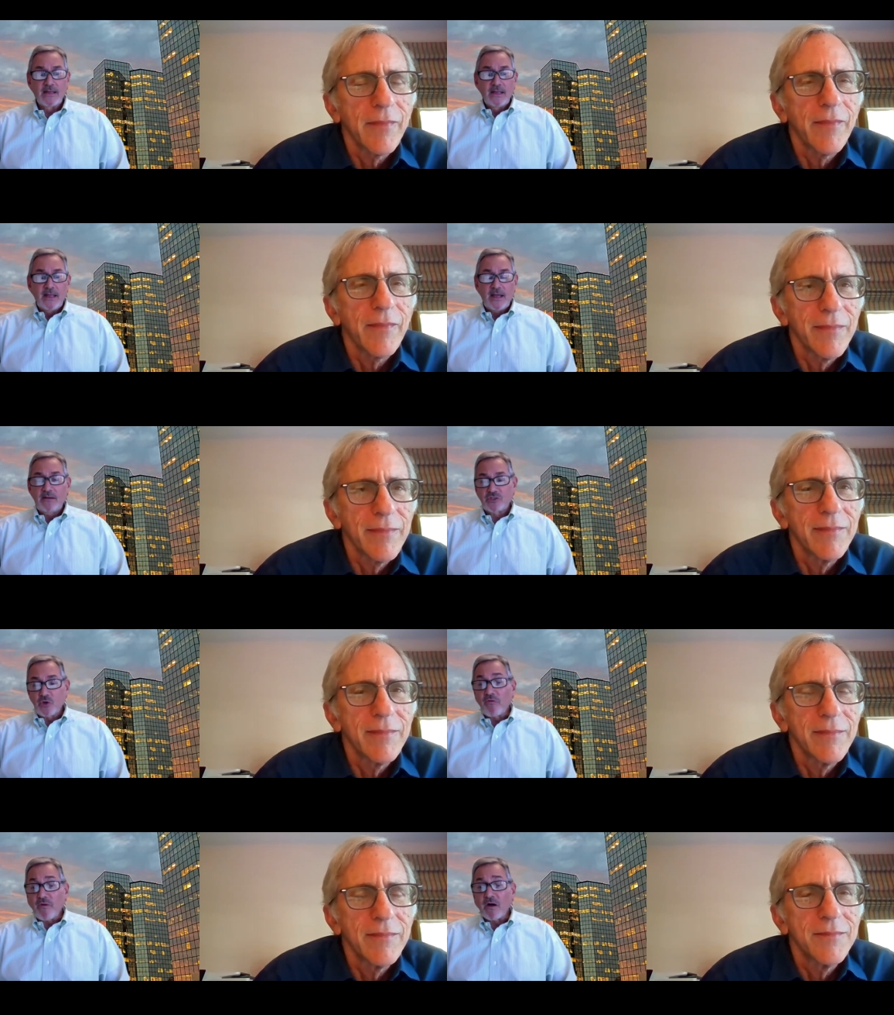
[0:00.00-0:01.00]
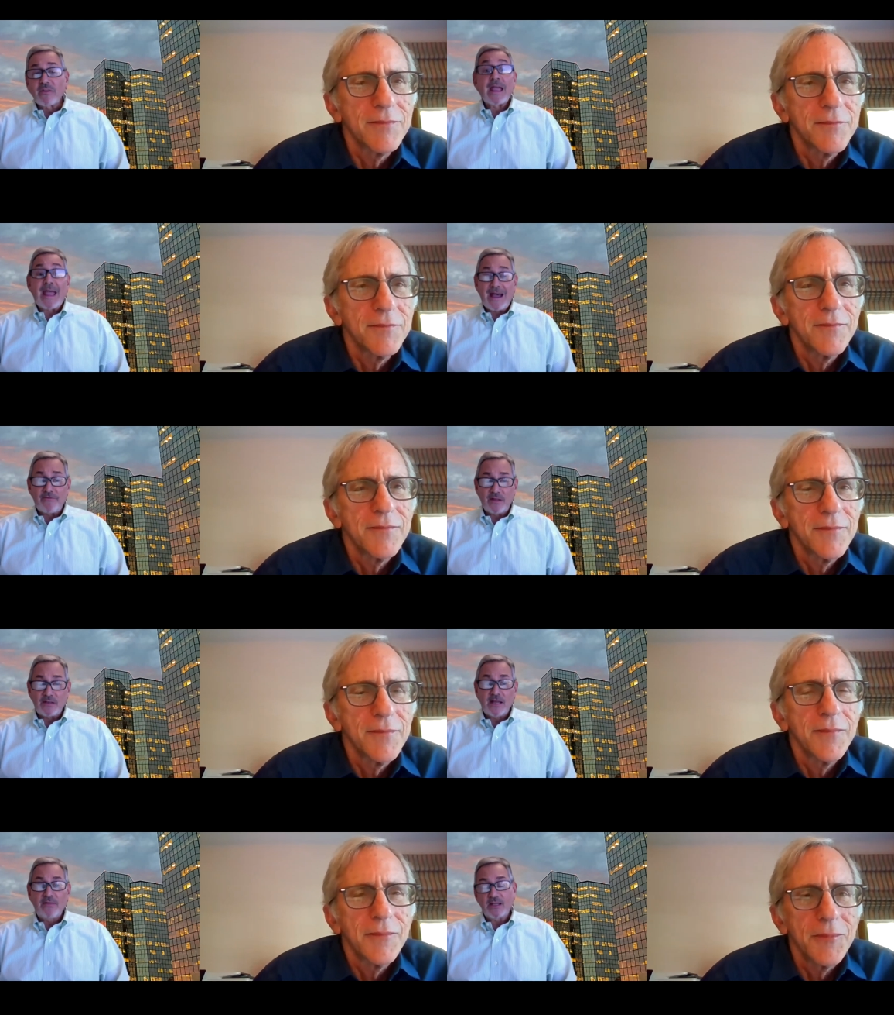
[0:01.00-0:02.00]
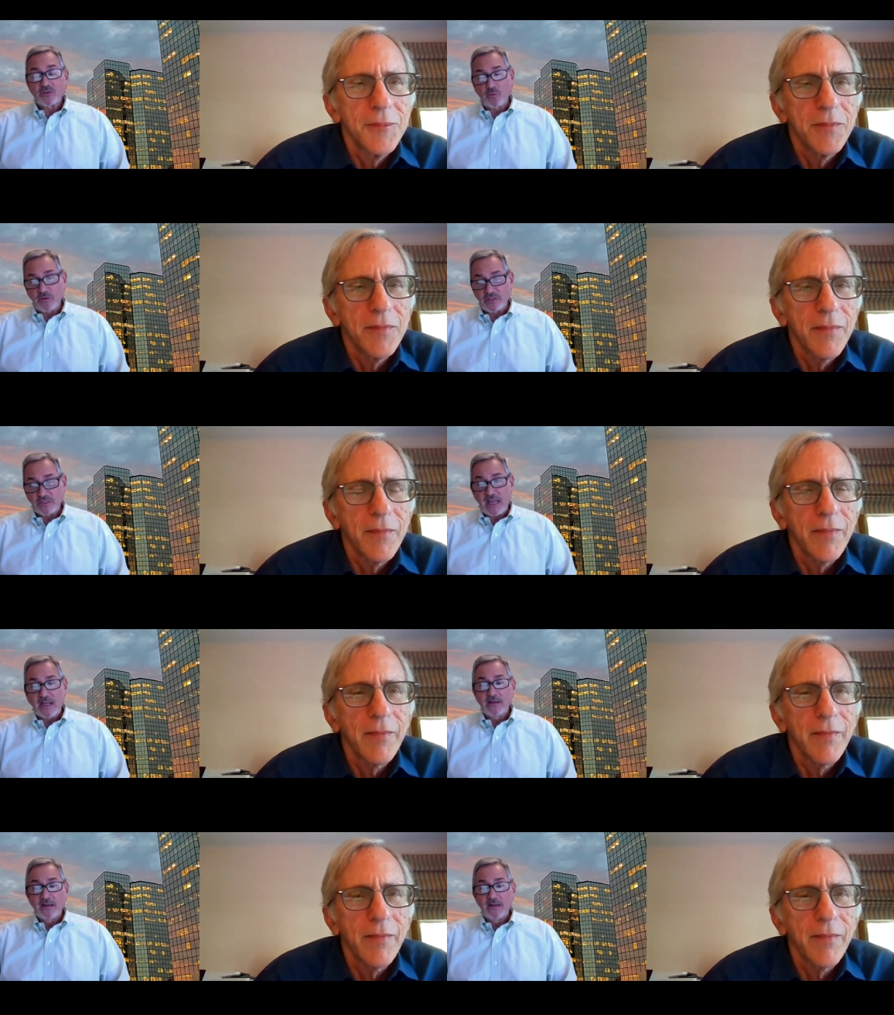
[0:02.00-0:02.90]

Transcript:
Speaker 1: And so far they haven't. And that's where the state,